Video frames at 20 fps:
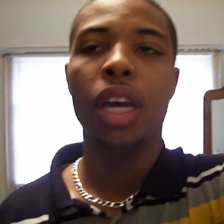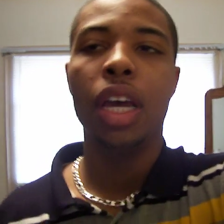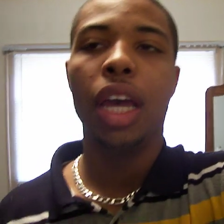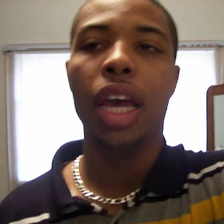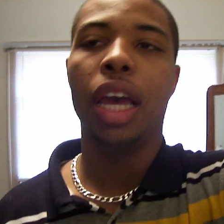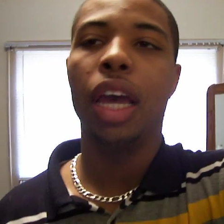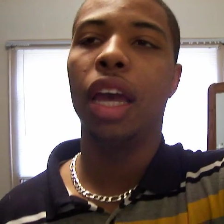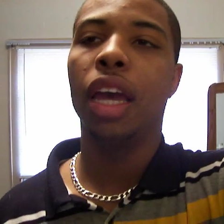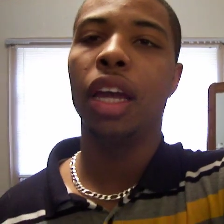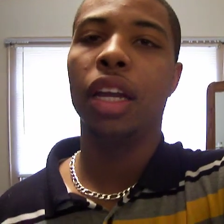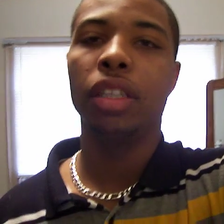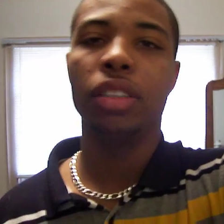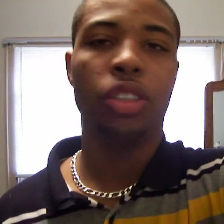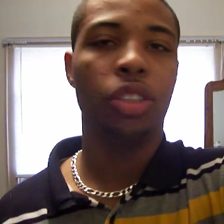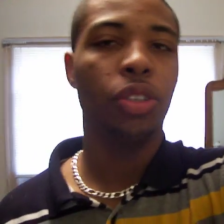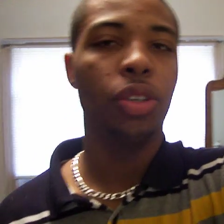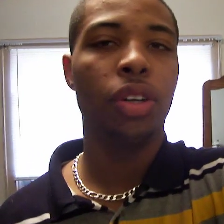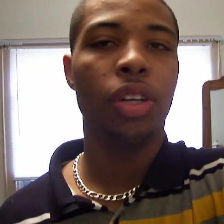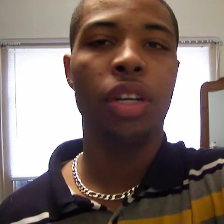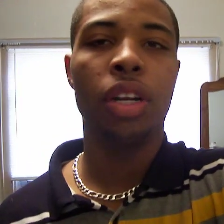And
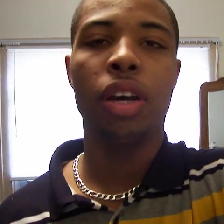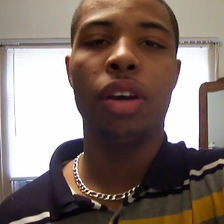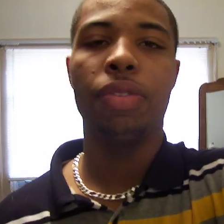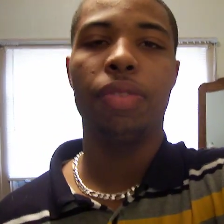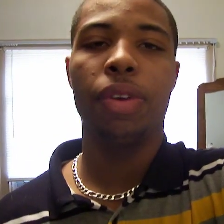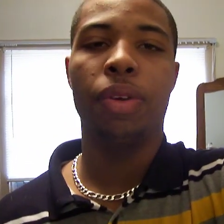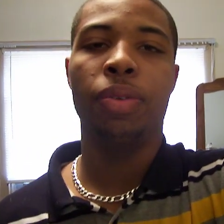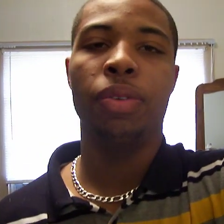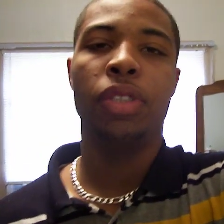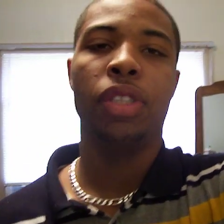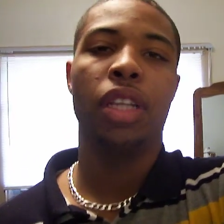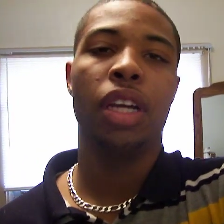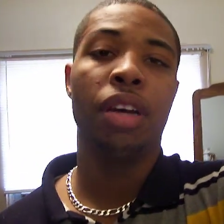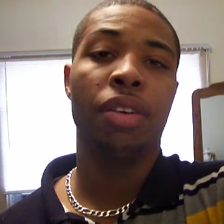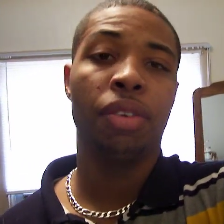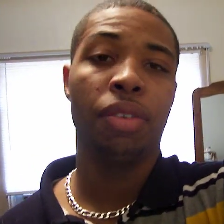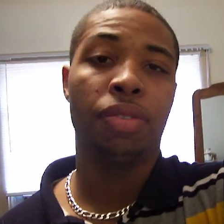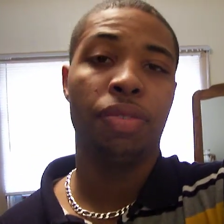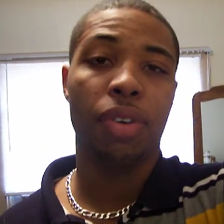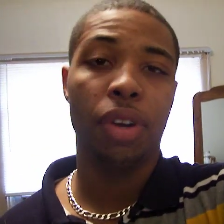sure enough, it was love
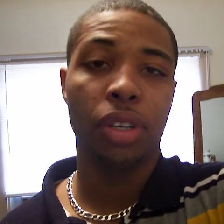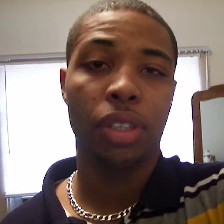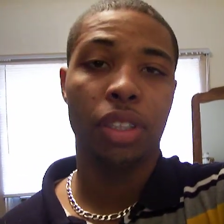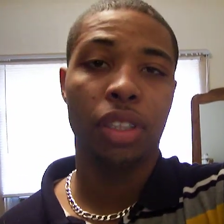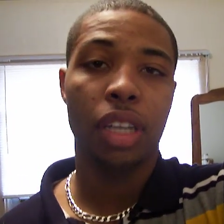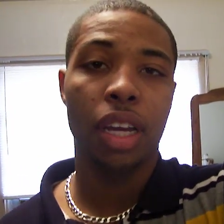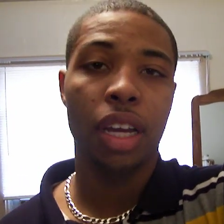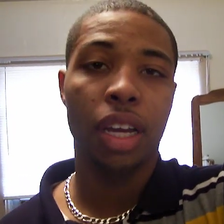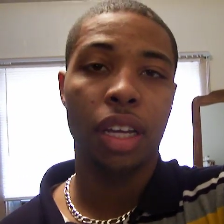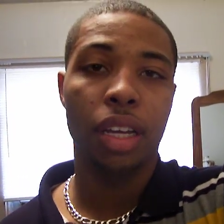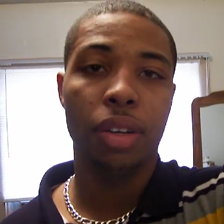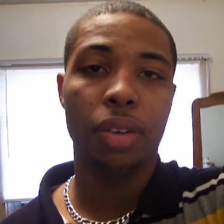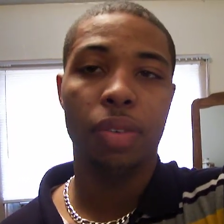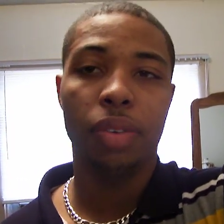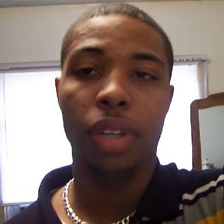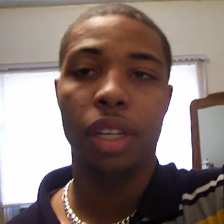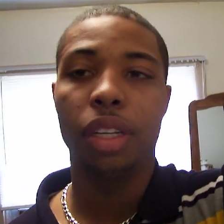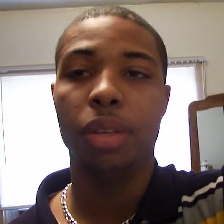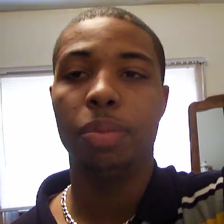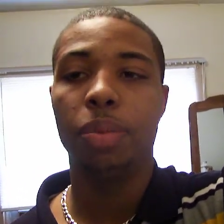at first sight
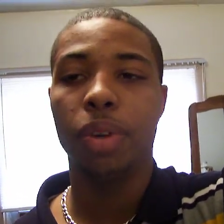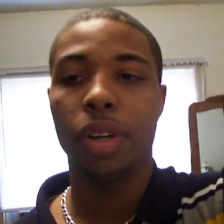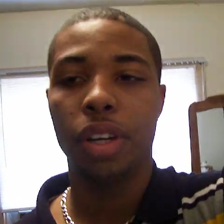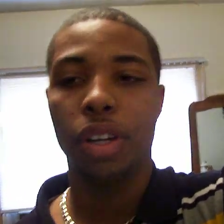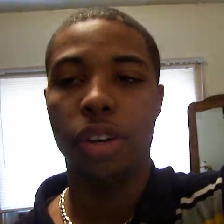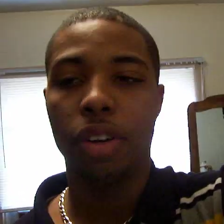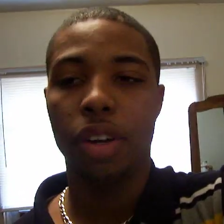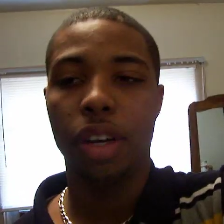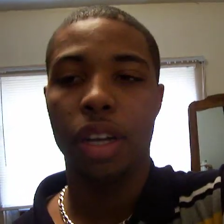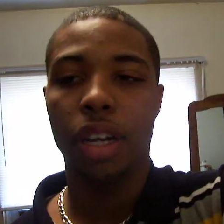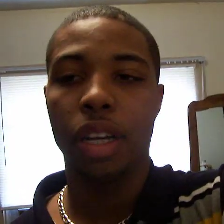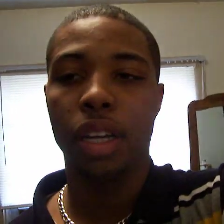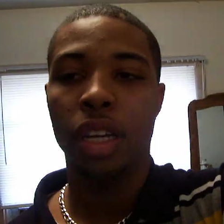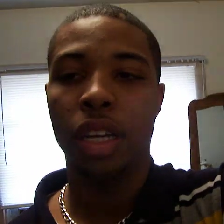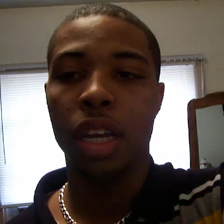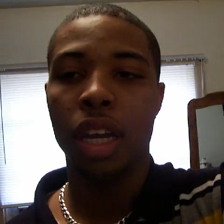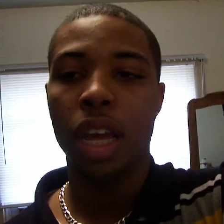when he brought her in.